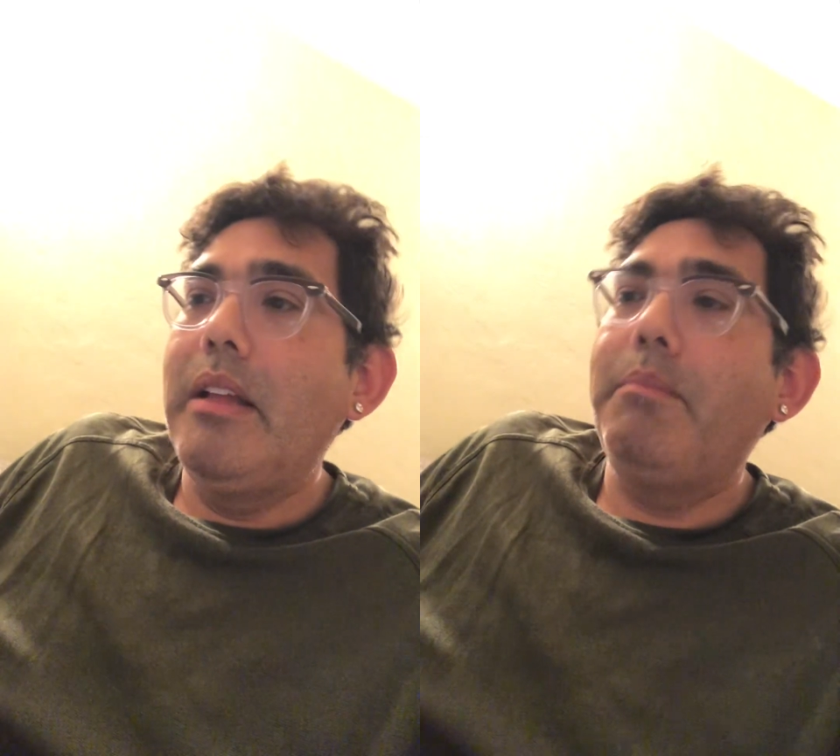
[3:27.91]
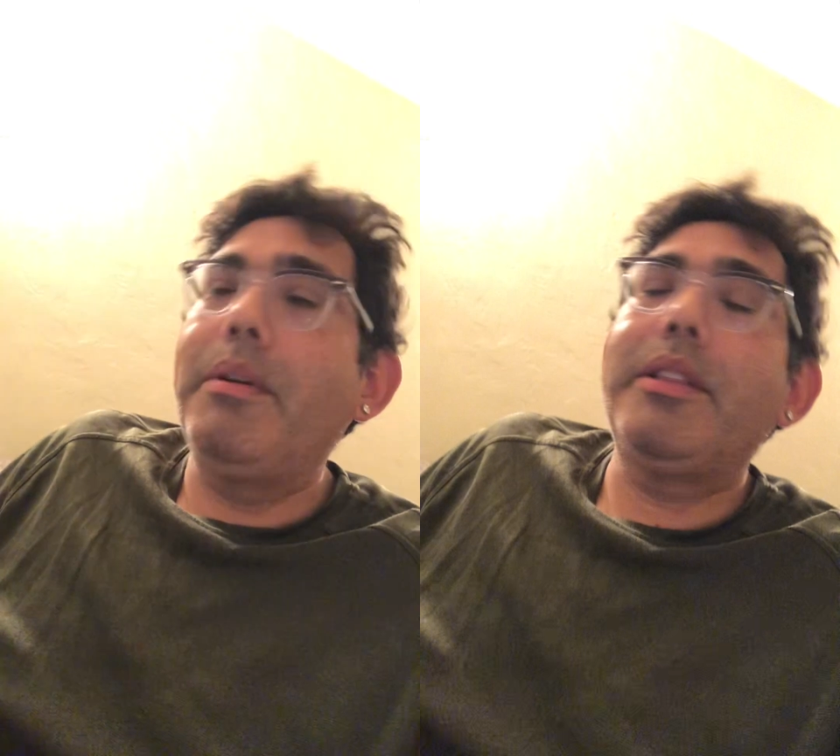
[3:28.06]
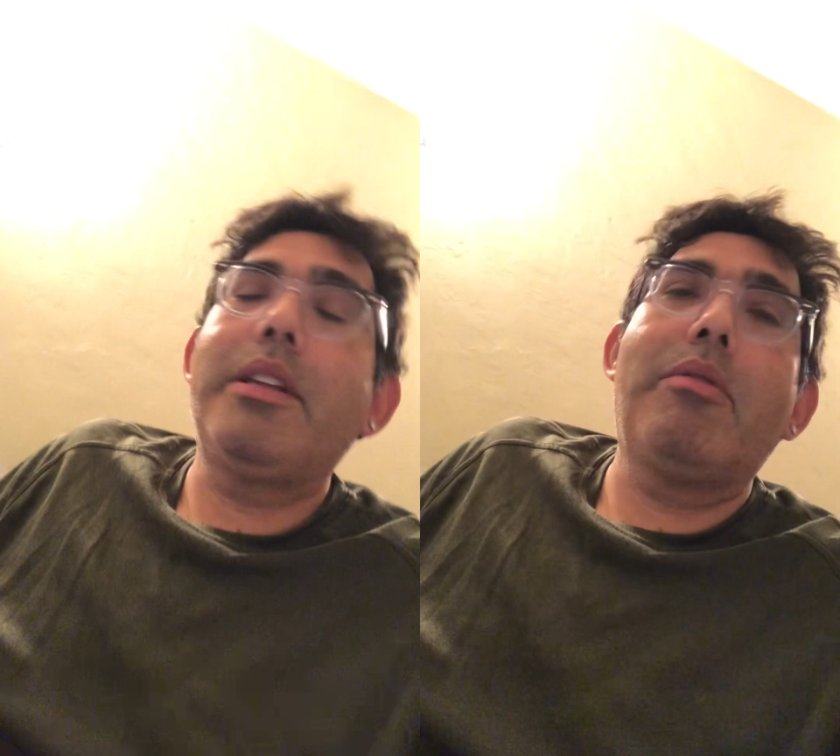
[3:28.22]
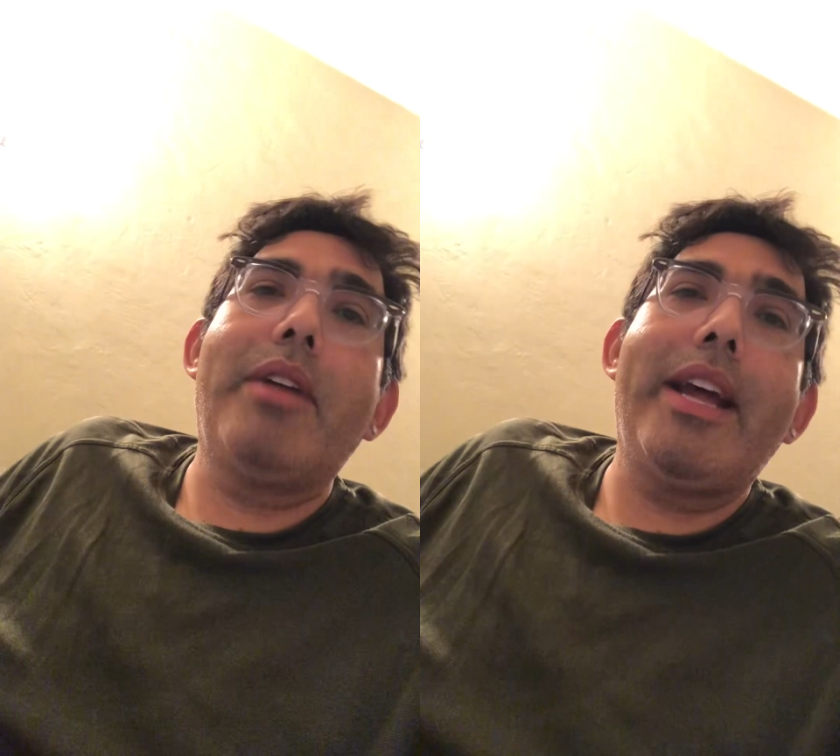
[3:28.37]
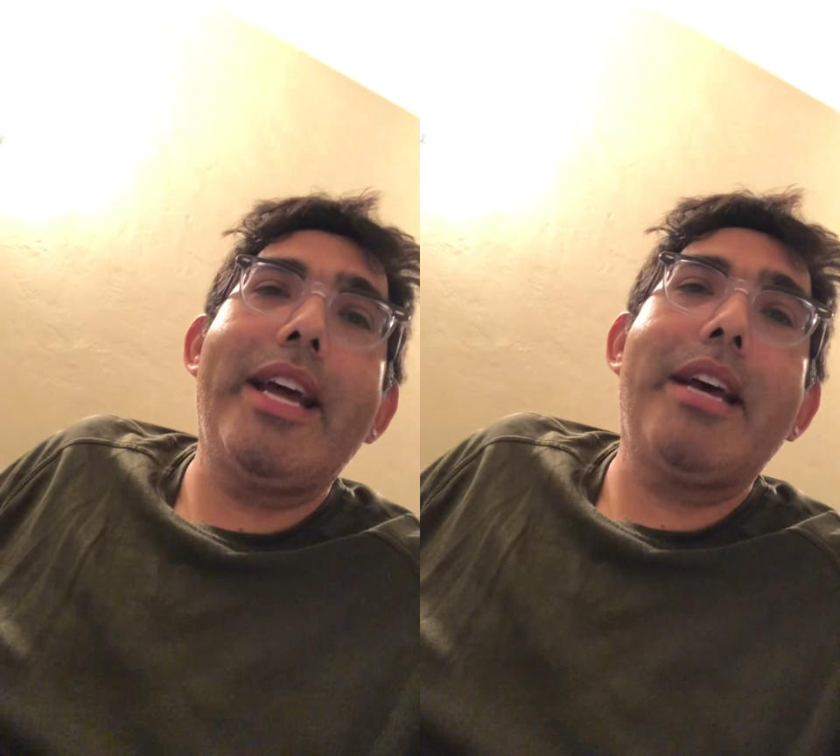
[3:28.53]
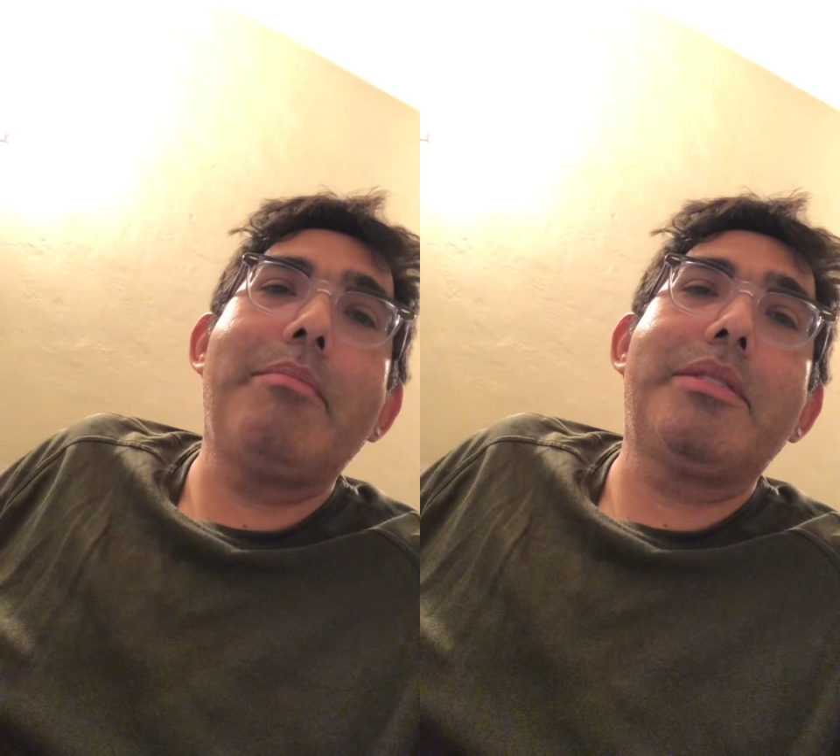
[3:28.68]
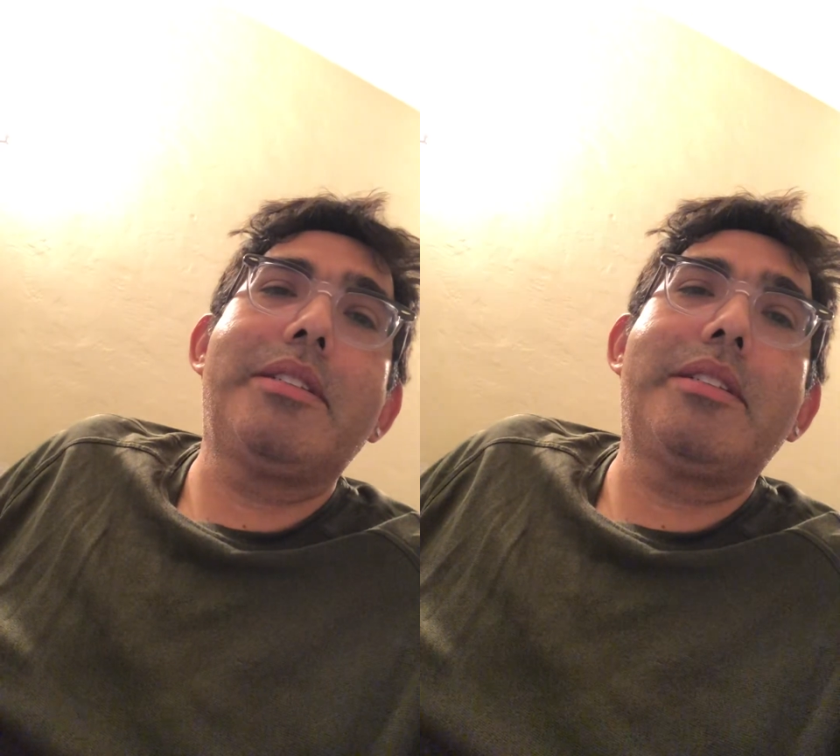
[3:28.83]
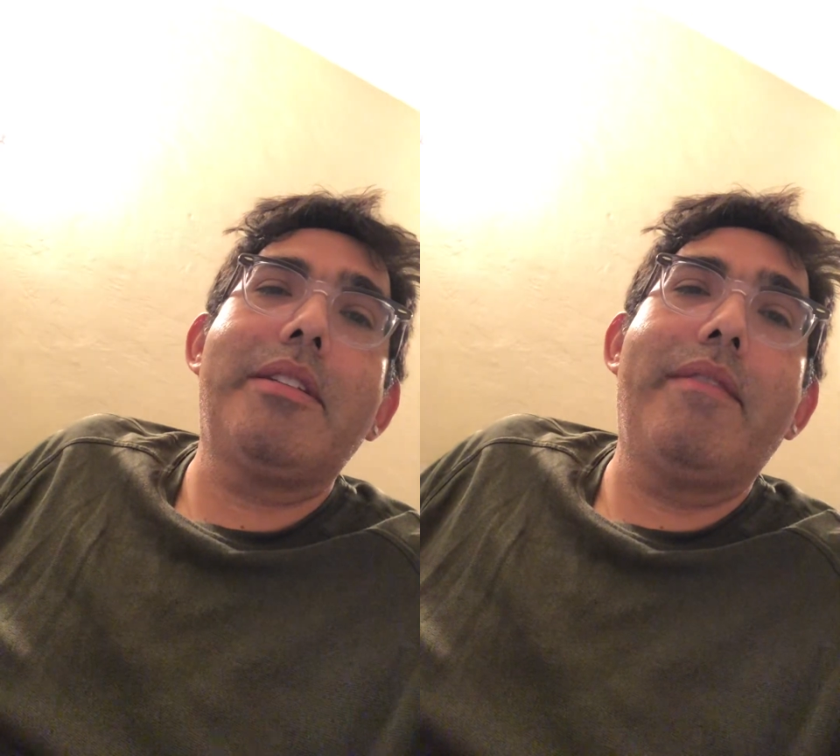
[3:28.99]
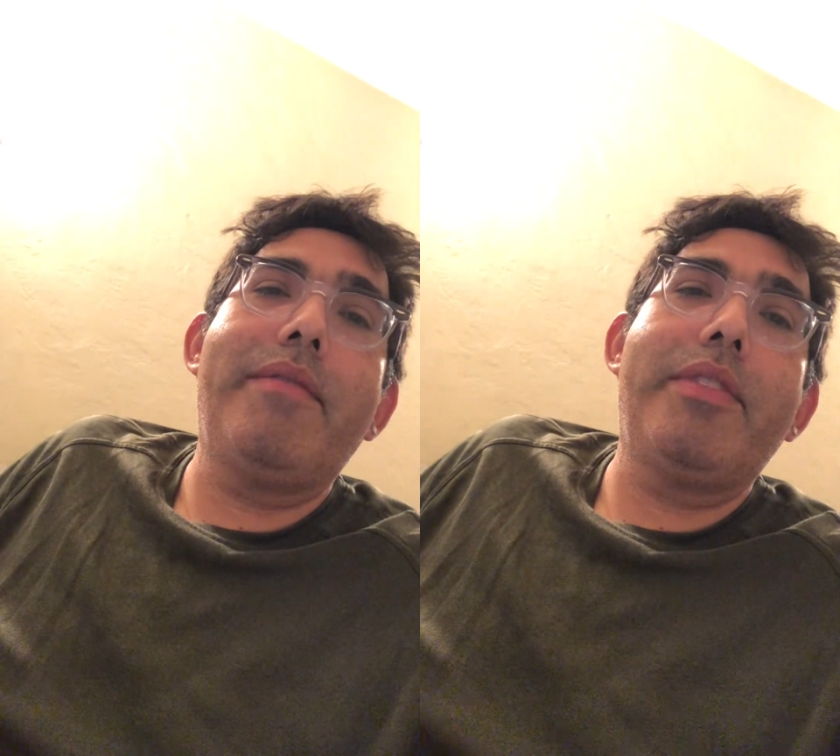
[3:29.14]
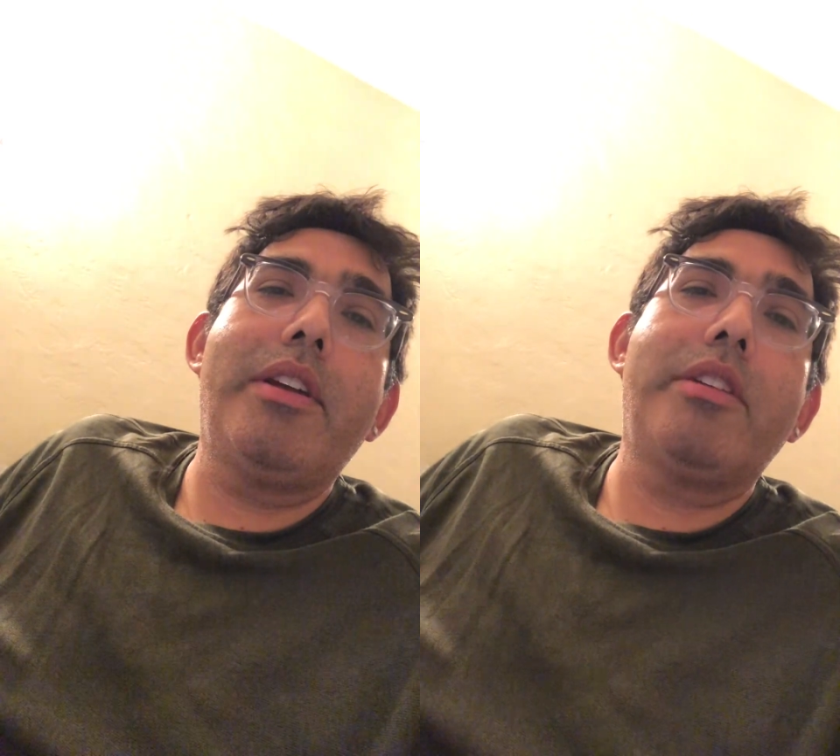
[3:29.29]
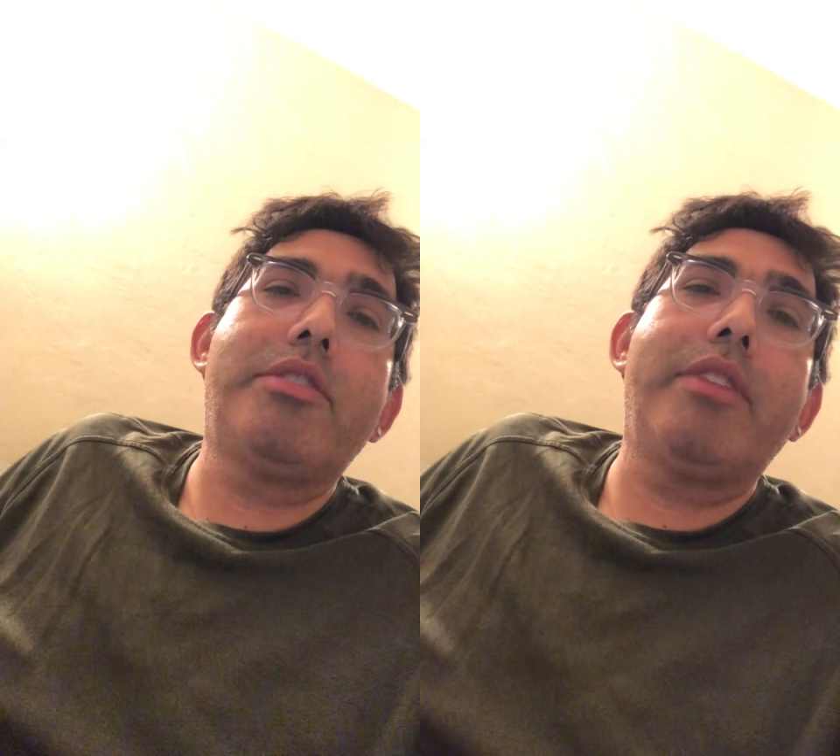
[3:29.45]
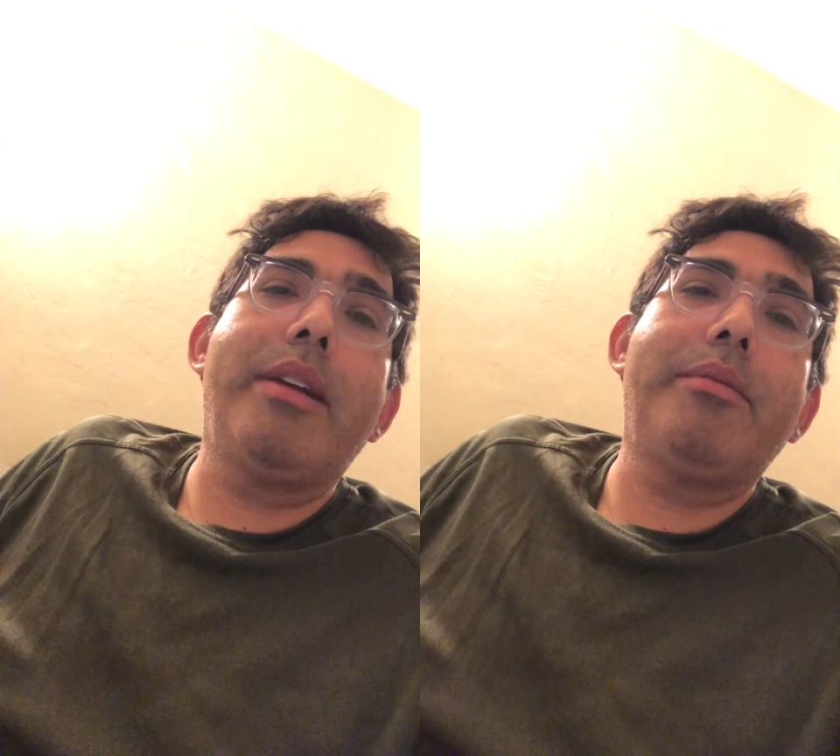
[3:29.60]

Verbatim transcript: But the Rams, their dream